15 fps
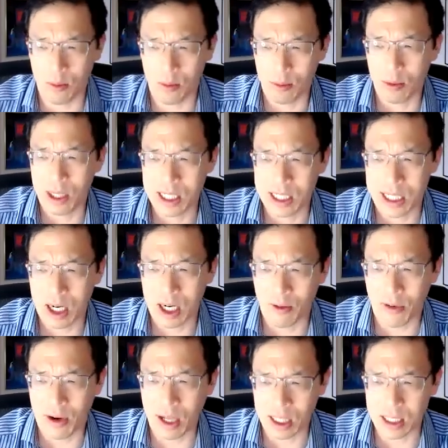Rita Sharon
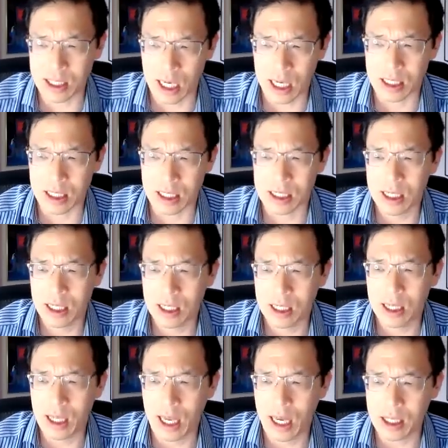finally says
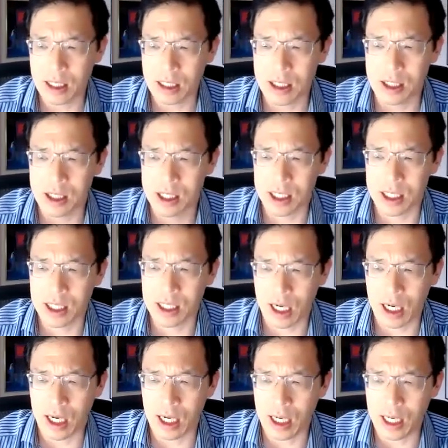that
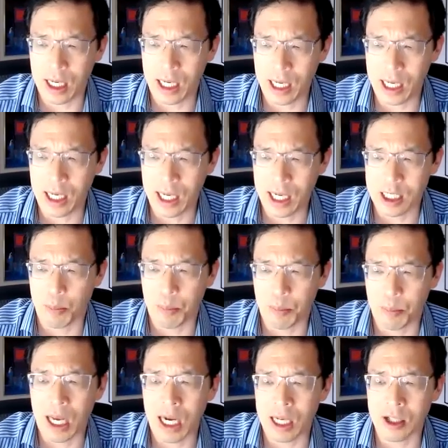it's
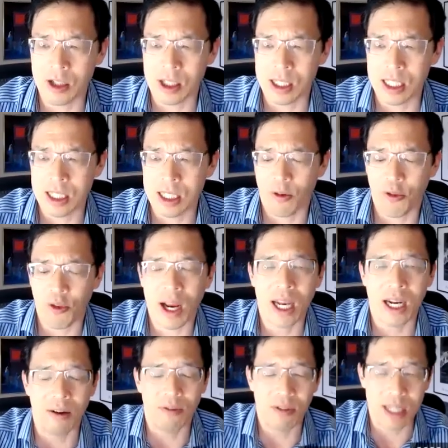because she's
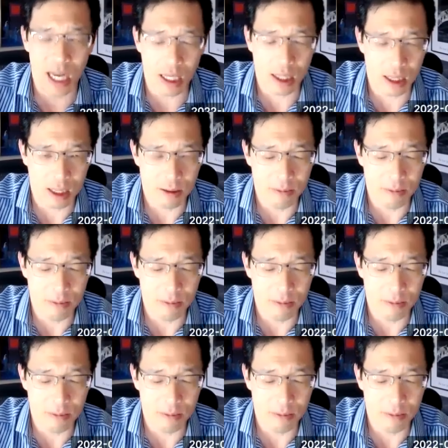afraid of death,